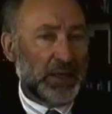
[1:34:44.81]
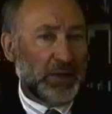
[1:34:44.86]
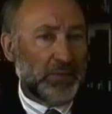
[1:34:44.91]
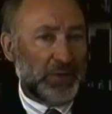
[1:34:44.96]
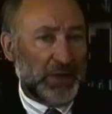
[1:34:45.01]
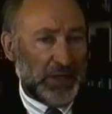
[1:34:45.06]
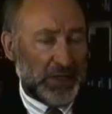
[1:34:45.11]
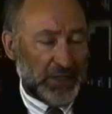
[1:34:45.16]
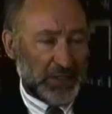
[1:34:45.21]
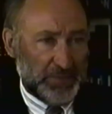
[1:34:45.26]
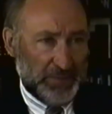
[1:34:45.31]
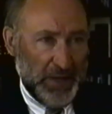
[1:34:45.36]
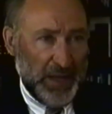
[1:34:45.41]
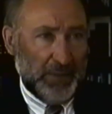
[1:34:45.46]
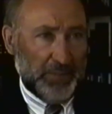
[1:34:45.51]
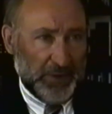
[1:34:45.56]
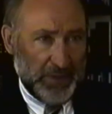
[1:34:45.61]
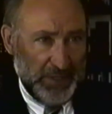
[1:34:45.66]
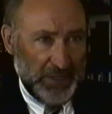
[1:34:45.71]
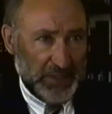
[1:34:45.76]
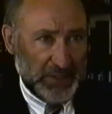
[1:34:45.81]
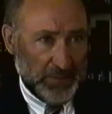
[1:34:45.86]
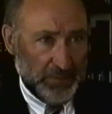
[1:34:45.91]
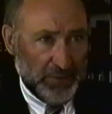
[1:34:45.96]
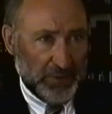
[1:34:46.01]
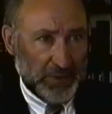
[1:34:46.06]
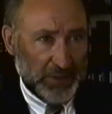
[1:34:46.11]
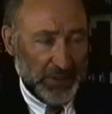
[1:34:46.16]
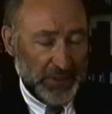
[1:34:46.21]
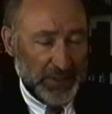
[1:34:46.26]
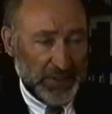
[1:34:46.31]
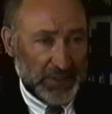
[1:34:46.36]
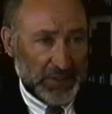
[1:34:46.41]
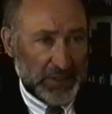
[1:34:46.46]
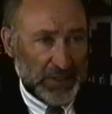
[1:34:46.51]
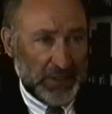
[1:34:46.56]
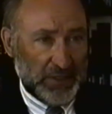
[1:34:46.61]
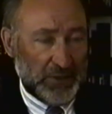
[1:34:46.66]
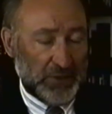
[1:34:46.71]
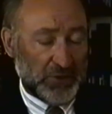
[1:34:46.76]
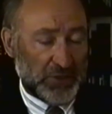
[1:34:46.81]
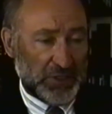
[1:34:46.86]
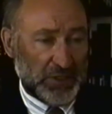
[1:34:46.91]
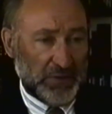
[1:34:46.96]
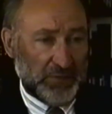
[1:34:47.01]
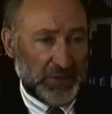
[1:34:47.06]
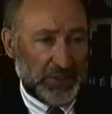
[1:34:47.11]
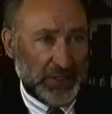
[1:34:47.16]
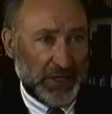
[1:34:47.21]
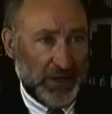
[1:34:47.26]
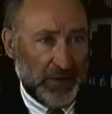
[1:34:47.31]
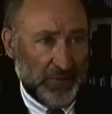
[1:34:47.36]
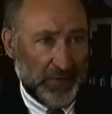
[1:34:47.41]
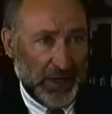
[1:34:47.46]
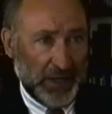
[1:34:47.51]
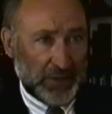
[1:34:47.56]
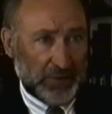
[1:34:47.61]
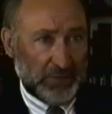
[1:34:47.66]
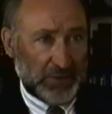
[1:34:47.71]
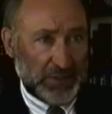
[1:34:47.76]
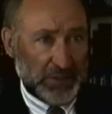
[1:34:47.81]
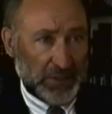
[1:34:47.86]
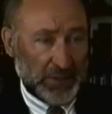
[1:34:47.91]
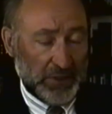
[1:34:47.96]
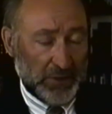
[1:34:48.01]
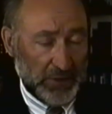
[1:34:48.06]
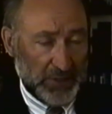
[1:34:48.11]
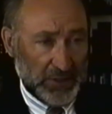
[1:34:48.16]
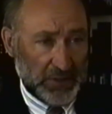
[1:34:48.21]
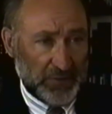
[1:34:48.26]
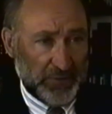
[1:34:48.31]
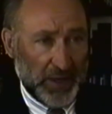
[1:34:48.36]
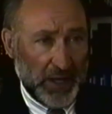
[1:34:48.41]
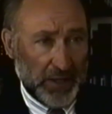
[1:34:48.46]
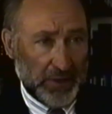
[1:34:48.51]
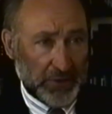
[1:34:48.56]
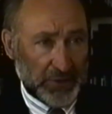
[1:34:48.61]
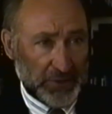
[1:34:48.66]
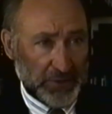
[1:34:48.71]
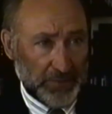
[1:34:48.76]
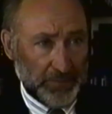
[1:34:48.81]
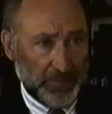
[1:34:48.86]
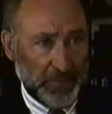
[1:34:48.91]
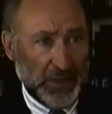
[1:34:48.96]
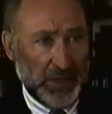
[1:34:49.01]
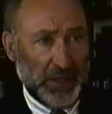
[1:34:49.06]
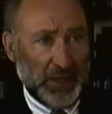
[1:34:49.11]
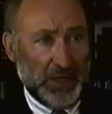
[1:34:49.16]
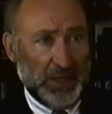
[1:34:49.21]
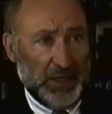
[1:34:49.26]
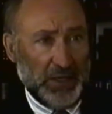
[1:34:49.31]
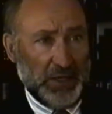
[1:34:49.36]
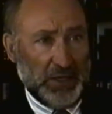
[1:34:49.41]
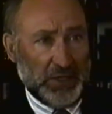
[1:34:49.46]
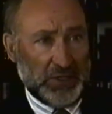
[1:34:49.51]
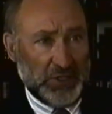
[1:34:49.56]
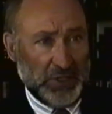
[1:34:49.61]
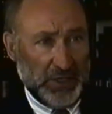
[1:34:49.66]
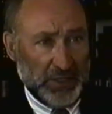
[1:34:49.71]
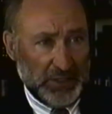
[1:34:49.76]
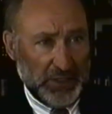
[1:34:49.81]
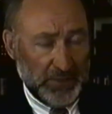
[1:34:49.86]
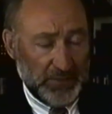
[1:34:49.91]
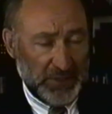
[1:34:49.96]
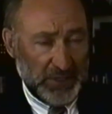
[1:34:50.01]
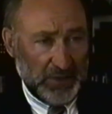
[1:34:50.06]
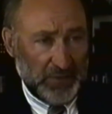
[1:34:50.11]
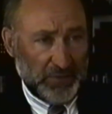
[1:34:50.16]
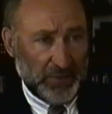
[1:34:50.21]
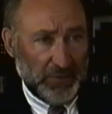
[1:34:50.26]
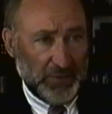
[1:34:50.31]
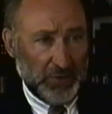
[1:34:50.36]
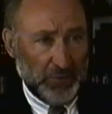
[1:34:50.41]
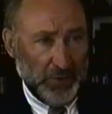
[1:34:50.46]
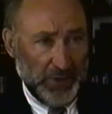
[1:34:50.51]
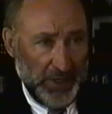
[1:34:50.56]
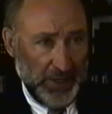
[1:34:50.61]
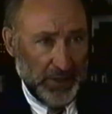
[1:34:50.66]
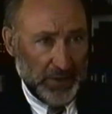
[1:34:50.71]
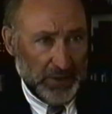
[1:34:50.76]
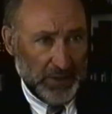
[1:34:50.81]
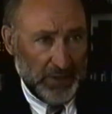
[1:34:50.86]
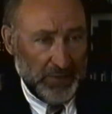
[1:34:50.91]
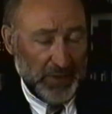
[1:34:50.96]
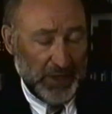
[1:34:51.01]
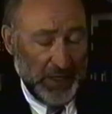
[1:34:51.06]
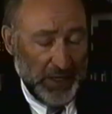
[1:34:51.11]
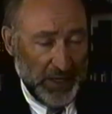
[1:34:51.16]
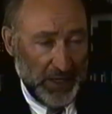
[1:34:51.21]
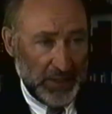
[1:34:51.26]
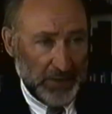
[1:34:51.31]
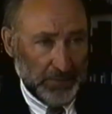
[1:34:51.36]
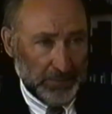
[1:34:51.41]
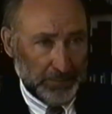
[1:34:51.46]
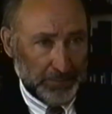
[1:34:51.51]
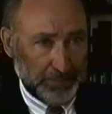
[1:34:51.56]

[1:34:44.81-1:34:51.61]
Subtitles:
But in his paper, he supported this notion of a jet effect, which goes as follows. A shot comes in from the rear of the head,